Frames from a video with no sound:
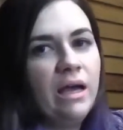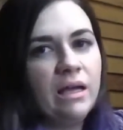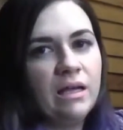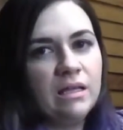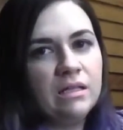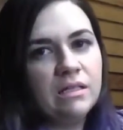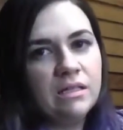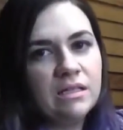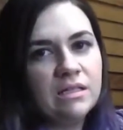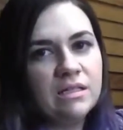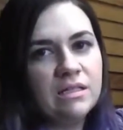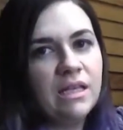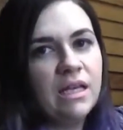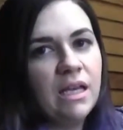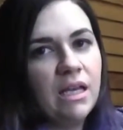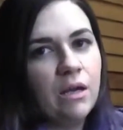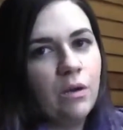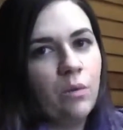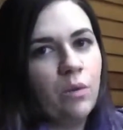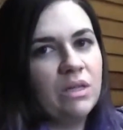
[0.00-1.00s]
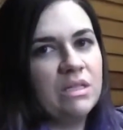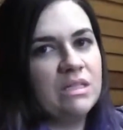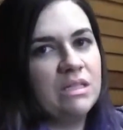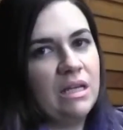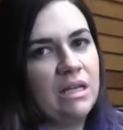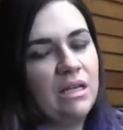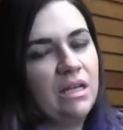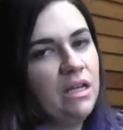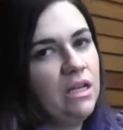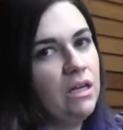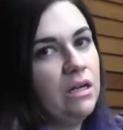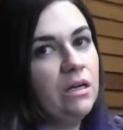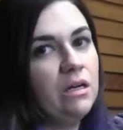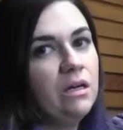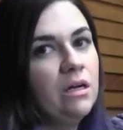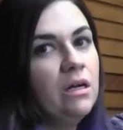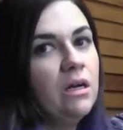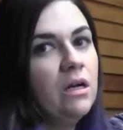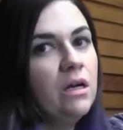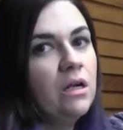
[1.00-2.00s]
and seeing what's in
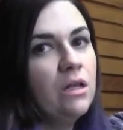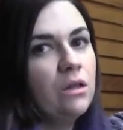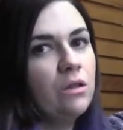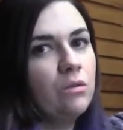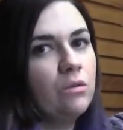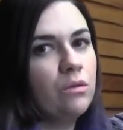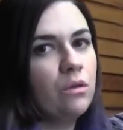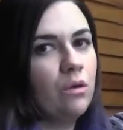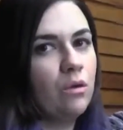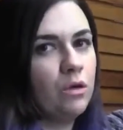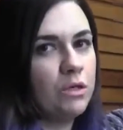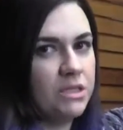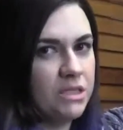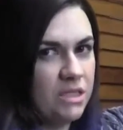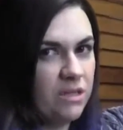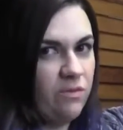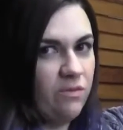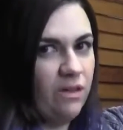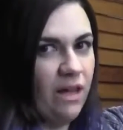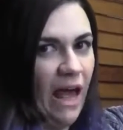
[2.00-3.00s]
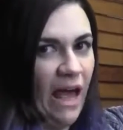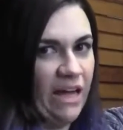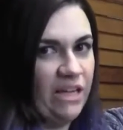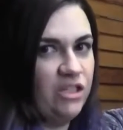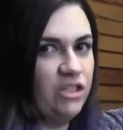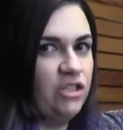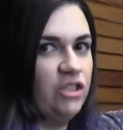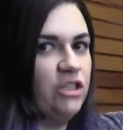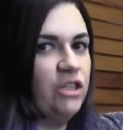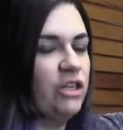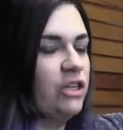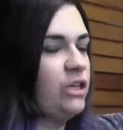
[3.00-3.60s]
here. Through the course of last